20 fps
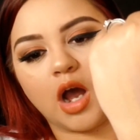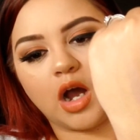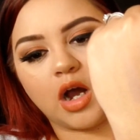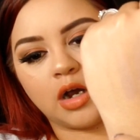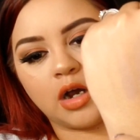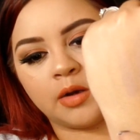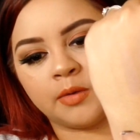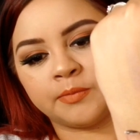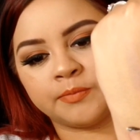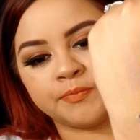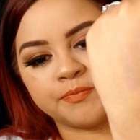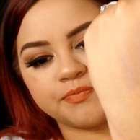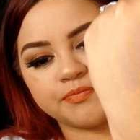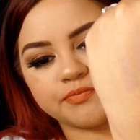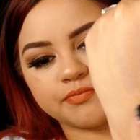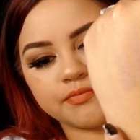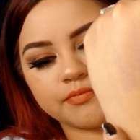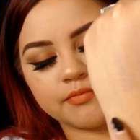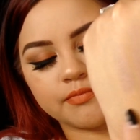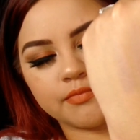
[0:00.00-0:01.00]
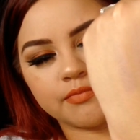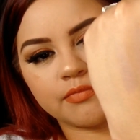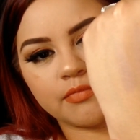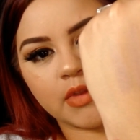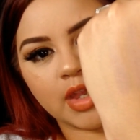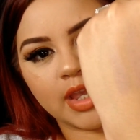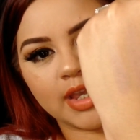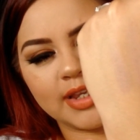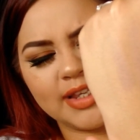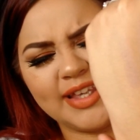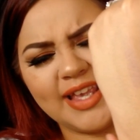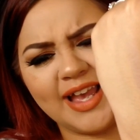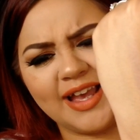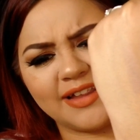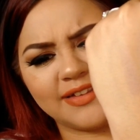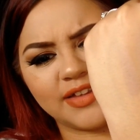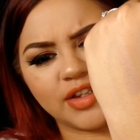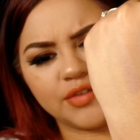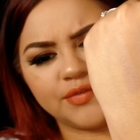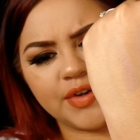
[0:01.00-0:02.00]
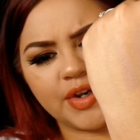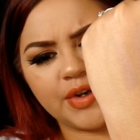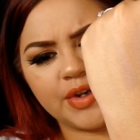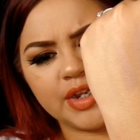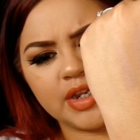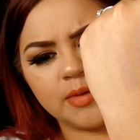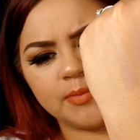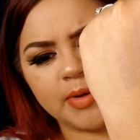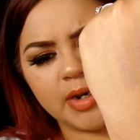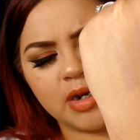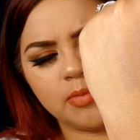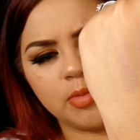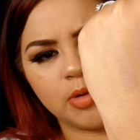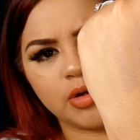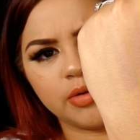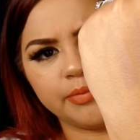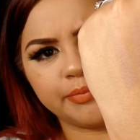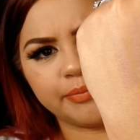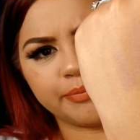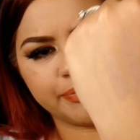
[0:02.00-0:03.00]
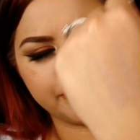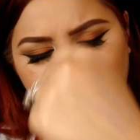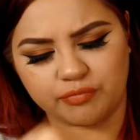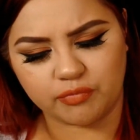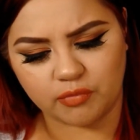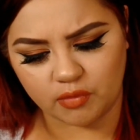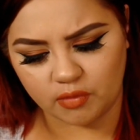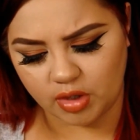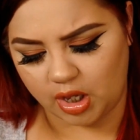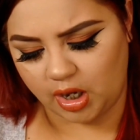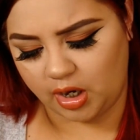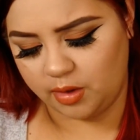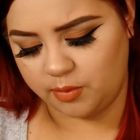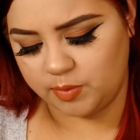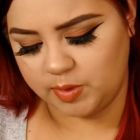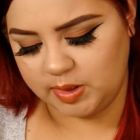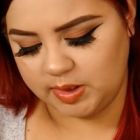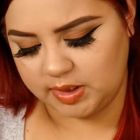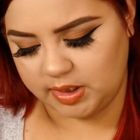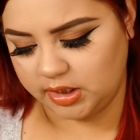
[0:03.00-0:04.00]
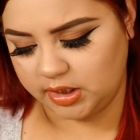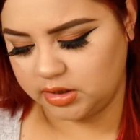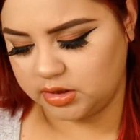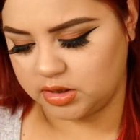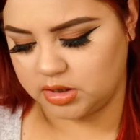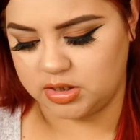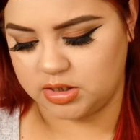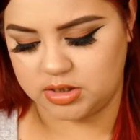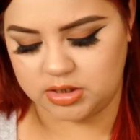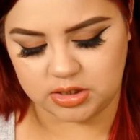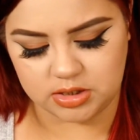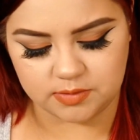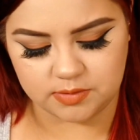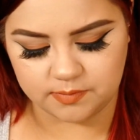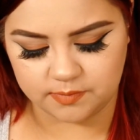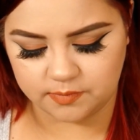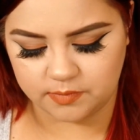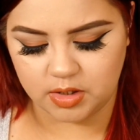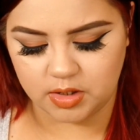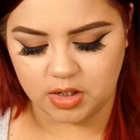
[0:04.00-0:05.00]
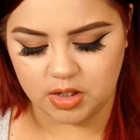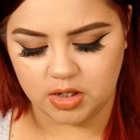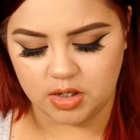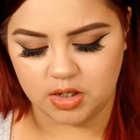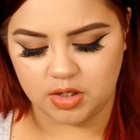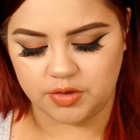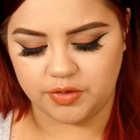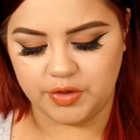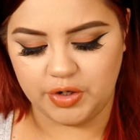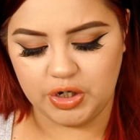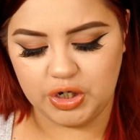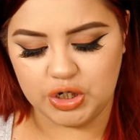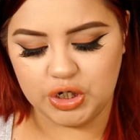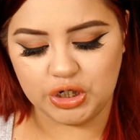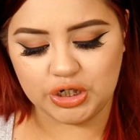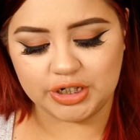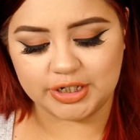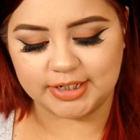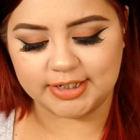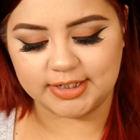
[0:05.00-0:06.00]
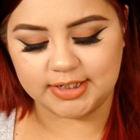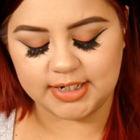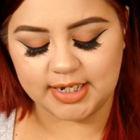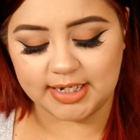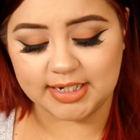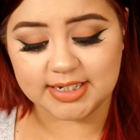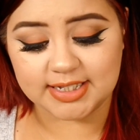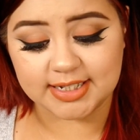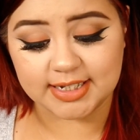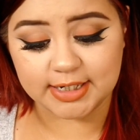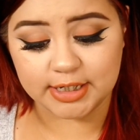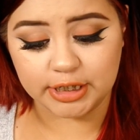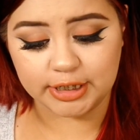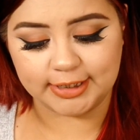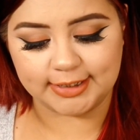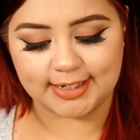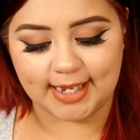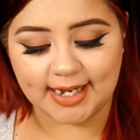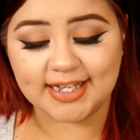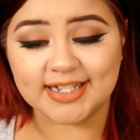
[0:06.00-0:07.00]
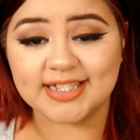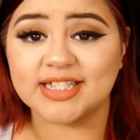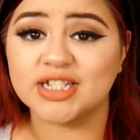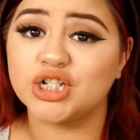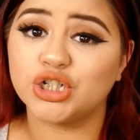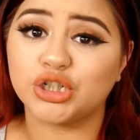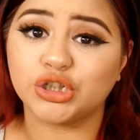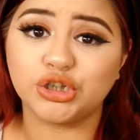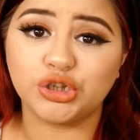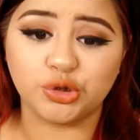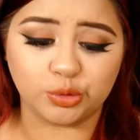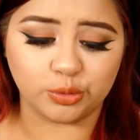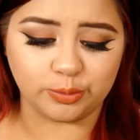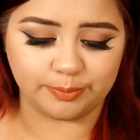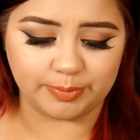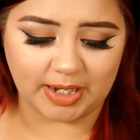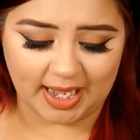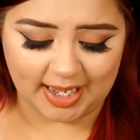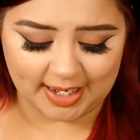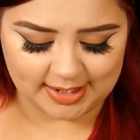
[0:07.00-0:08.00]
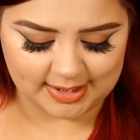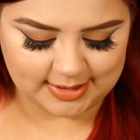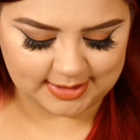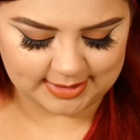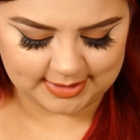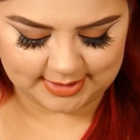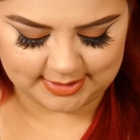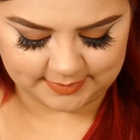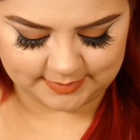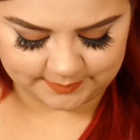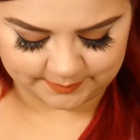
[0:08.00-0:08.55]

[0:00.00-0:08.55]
um, yeah, they're very comparable. I really like this. They're looking, it's looking like it's a good dupe, guys.